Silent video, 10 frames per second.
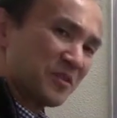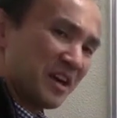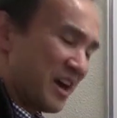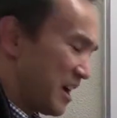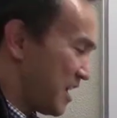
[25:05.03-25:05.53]

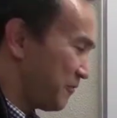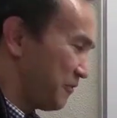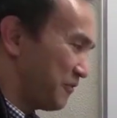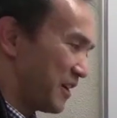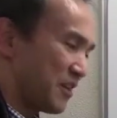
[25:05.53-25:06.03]
f
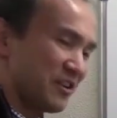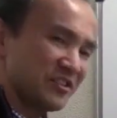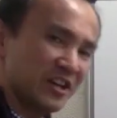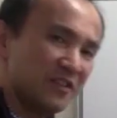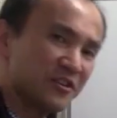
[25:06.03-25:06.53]
varies
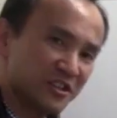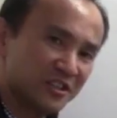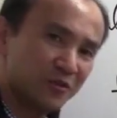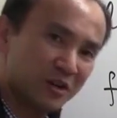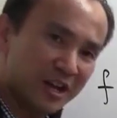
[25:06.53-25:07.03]

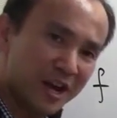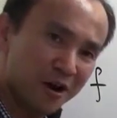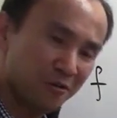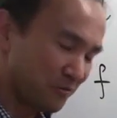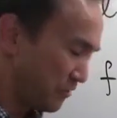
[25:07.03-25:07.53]
inversely with
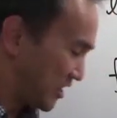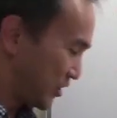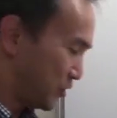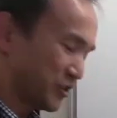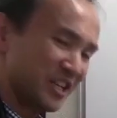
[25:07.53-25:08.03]
L,
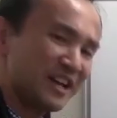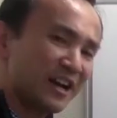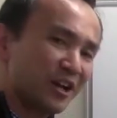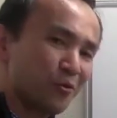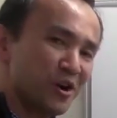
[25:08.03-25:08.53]
results in that
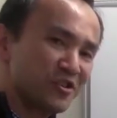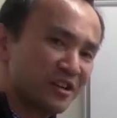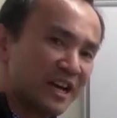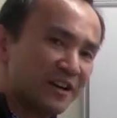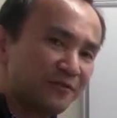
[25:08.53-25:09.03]
equation
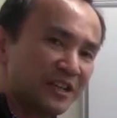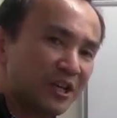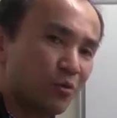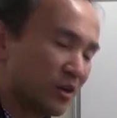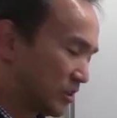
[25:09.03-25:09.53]
f
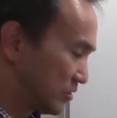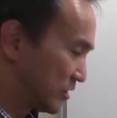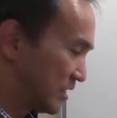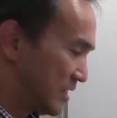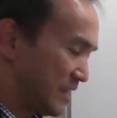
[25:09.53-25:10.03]
equals
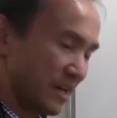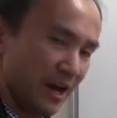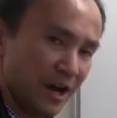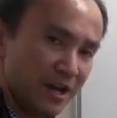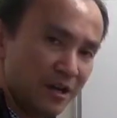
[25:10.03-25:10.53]

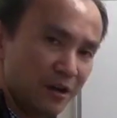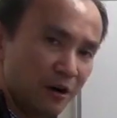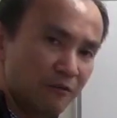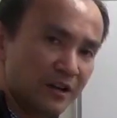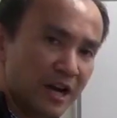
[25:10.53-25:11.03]
k
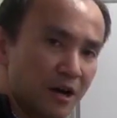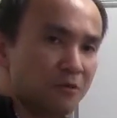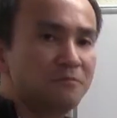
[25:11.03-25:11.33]
over L.